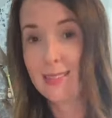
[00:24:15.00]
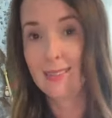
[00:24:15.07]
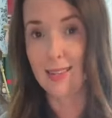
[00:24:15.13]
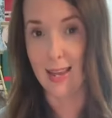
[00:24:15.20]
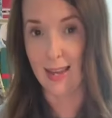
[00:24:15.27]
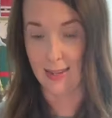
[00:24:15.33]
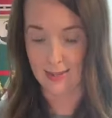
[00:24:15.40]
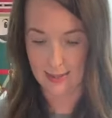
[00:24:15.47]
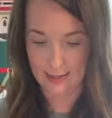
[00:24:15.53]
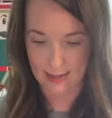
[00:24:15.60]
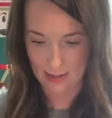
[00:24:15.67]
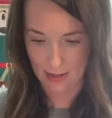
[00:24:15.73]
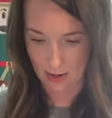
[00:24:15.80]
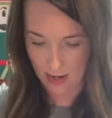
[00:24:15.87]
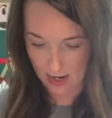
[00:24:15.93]

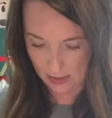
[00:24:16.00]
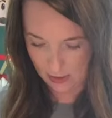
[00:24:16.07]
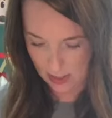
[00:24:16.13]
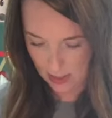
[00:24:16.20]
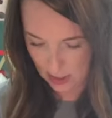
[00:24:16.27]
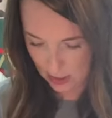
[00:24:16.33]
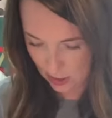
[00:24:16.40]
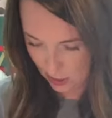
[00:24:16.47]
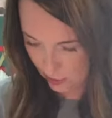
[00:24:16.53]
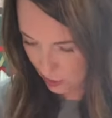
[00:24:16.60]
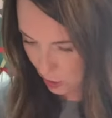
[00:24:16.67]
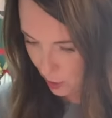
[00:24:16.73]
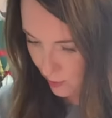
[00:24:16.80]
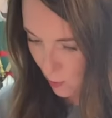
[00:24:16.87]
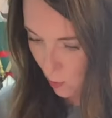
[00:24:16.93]
6. All right, so I need to do
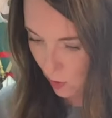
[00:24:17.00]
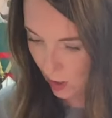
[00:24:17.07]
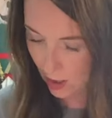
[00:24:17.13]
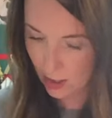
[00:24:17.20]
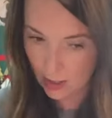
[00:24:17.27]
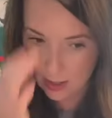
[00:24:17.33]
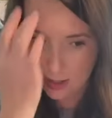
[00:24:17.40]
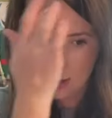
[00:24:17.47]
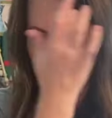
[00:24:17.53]
2 more.